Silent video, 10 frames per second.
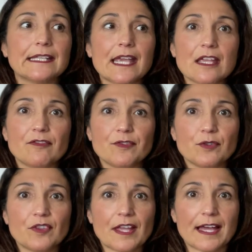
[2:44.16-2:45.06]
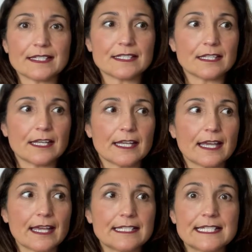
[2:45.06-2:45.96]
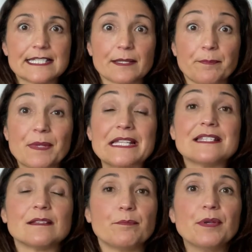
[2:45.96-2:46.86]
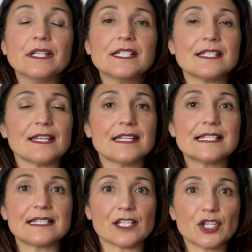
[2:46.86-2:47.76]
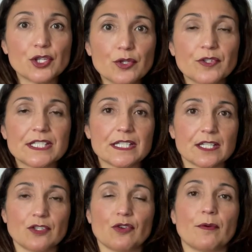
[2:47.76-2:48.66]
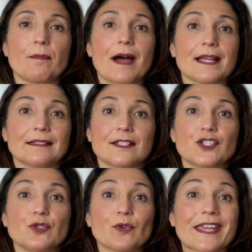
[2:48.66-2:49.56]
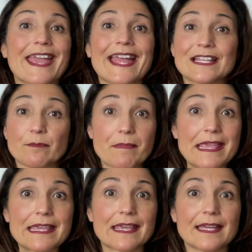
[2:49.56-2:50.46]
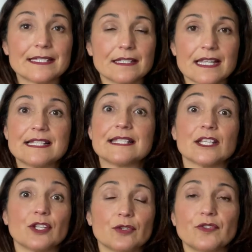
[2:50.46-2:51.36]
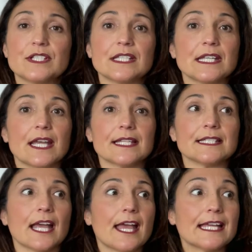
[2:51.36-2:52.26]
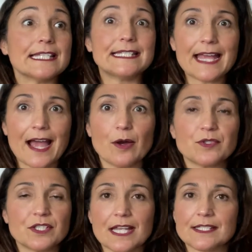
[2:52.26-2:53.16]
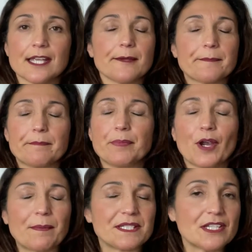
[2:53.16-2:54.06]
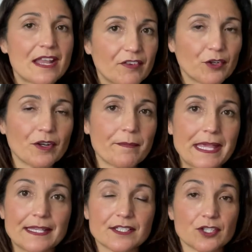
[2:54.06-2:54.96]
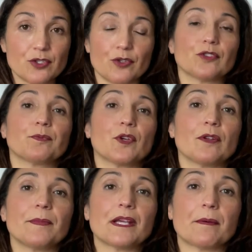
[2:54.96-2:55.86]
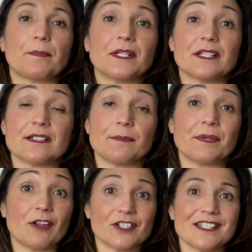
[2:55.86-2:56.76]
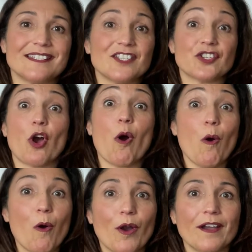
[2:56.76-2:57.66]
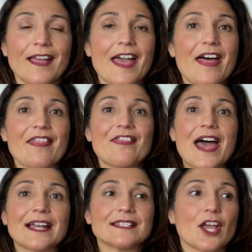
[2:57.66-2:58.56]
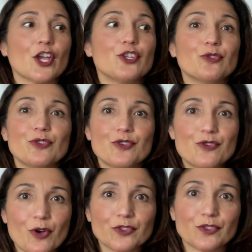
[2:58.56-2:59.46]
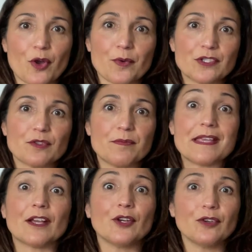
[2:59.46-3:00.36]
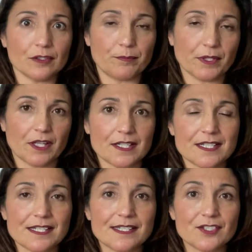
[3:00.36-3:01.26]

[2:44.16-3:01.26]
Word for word: gave you that instability and insecurity in your mind that you can't make it, insecurity and doubt that perhaps you're never going to make it and you're not going to become a Pilates teacher, or that you're not going to be a good Pilates